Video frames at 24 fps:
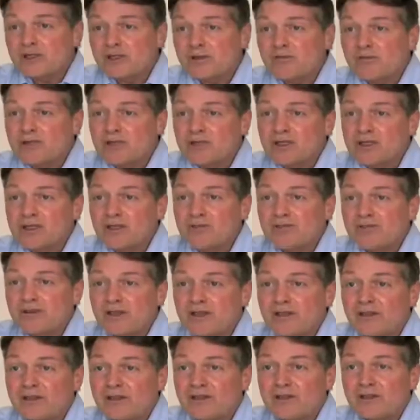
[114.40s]
a belief
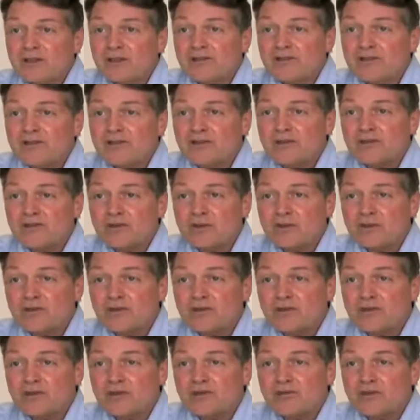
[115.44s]
that these
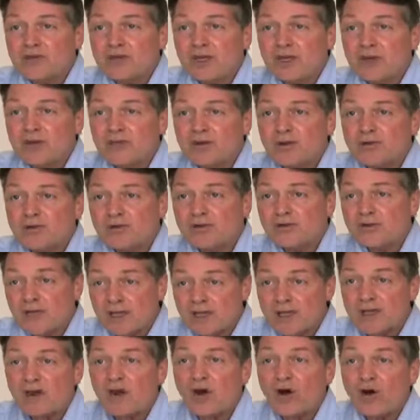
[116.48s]
computers would be able to
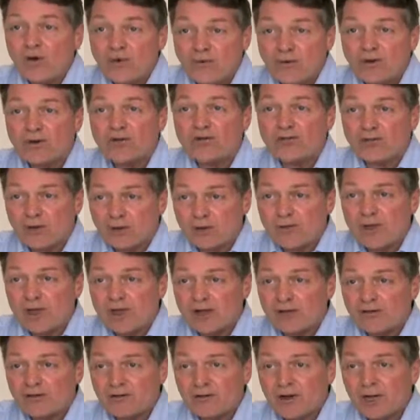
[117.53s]
take over for a
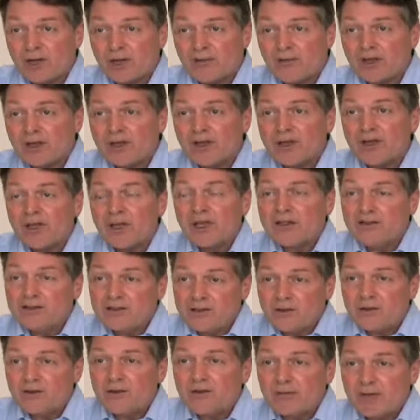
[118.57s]
mainframe and
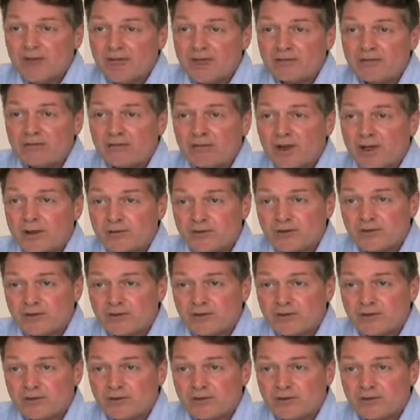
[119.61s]
do the mainframe's